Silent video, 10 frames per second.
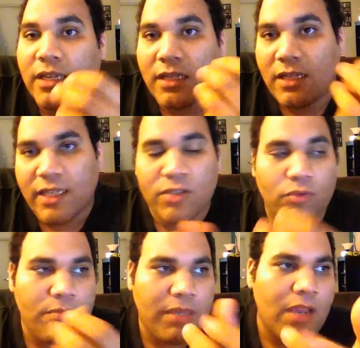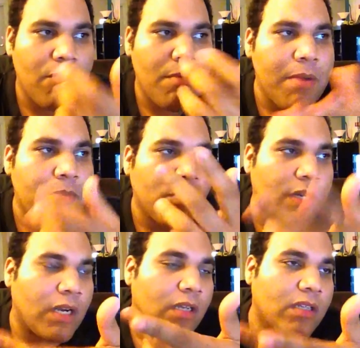clicks with me. I remember what
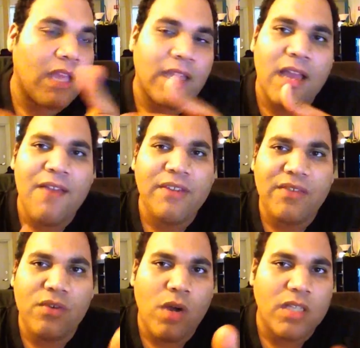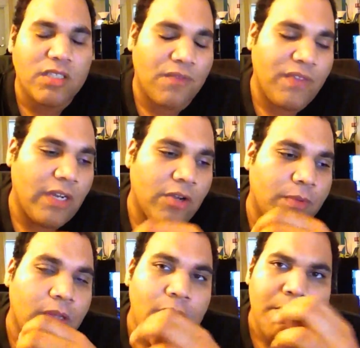it looked like. I haven't even watched the
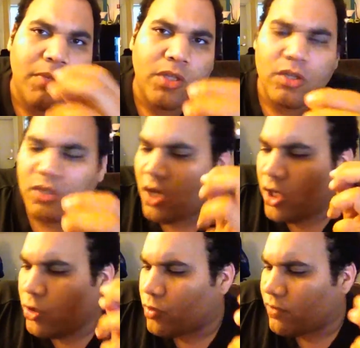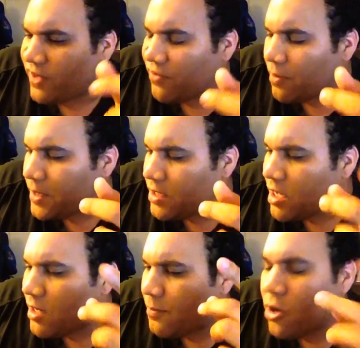video. But the other one, Viva
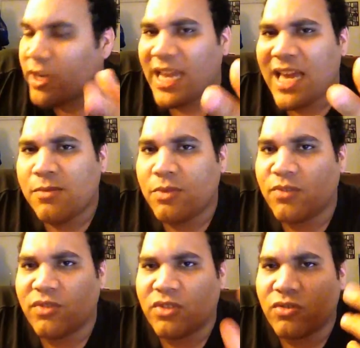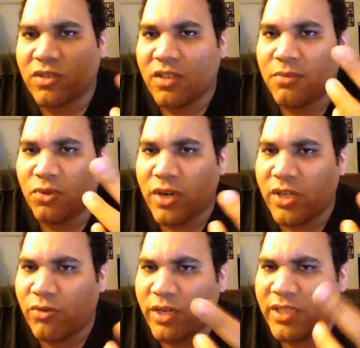Piñata Party Animals, for some
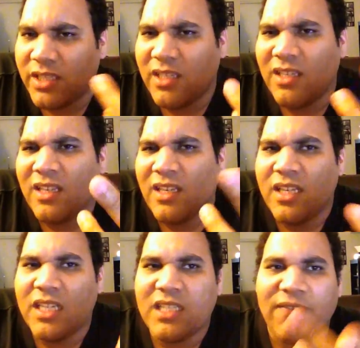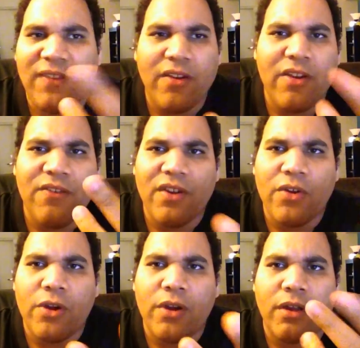strange reason, is a very,
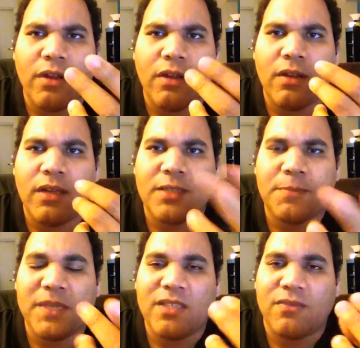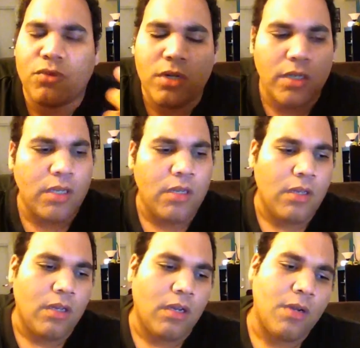very expensive one.
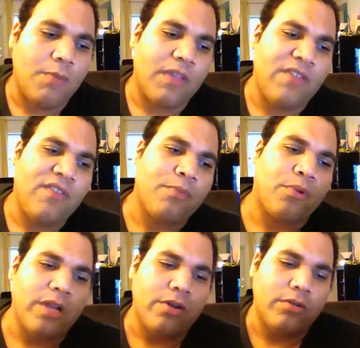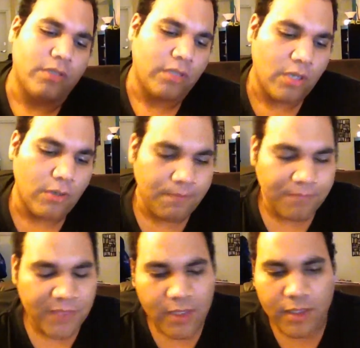Even pre-owned. So,
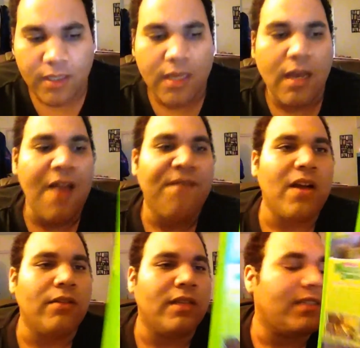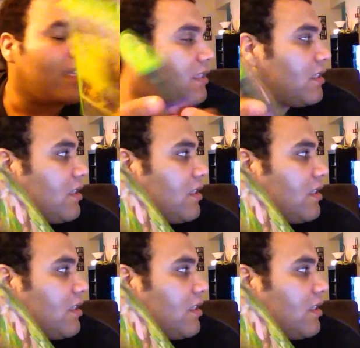yeah. I found this at the